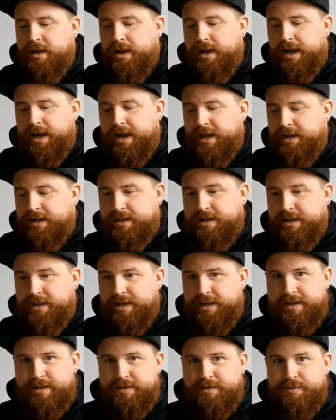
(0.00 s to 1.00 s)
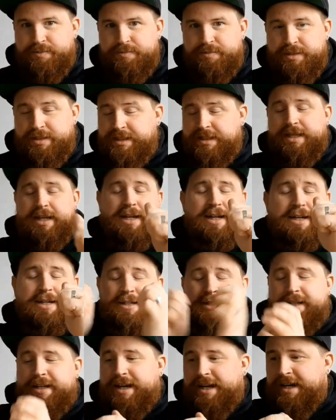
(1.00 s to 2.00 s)
And
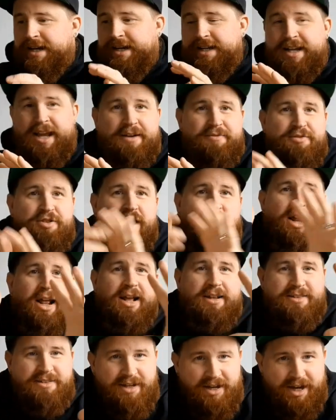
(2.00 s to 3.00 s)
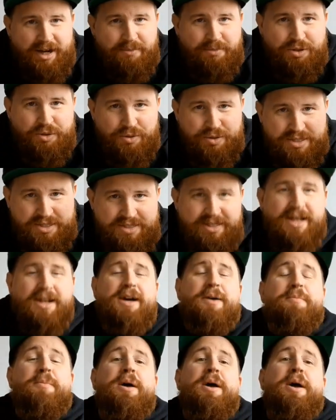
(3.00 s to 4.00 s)
yeah, I have not had time to set
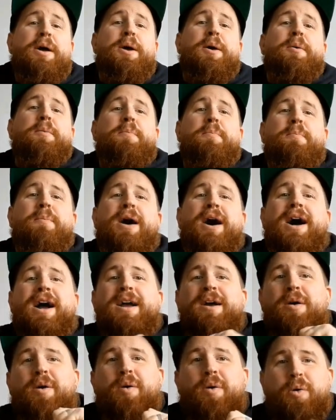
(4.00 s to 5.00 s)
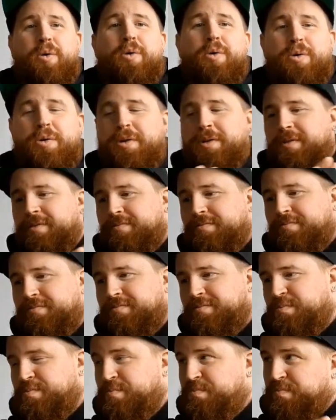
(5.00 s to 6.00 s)
up my whole
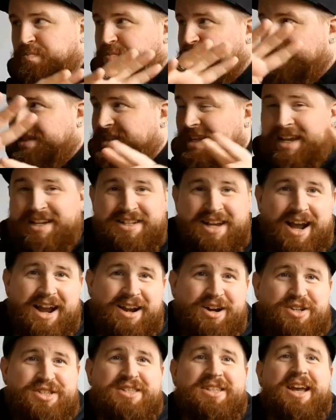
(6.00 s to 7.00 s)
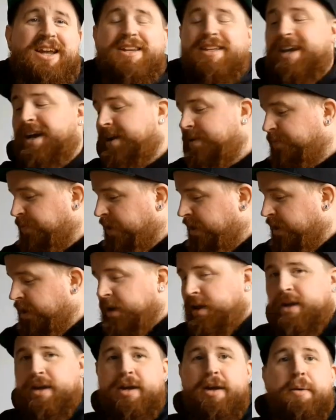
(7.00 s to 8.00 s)
entire set yet.
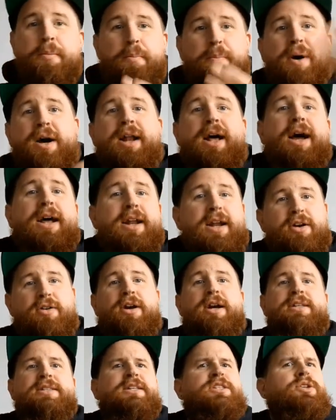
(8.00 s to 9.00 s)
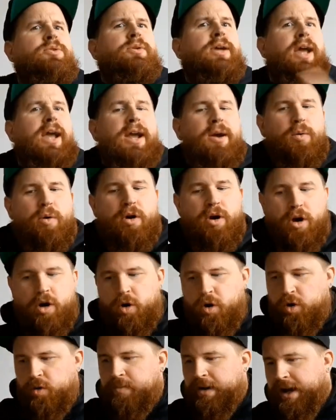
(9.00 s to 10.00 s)
But I digress, it's okay, we're
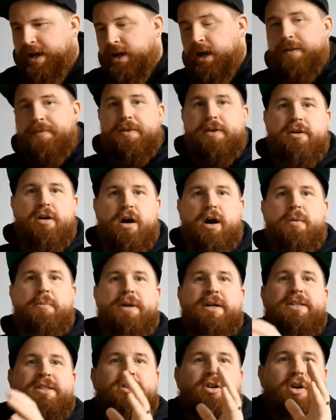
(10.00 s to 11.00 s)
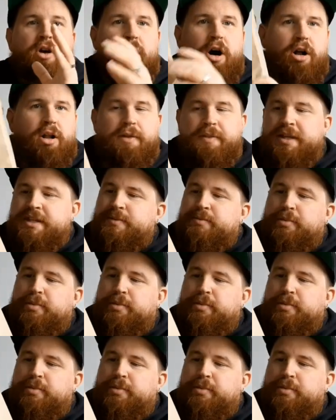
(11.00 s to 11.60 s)
home. I got the comics, they're all in this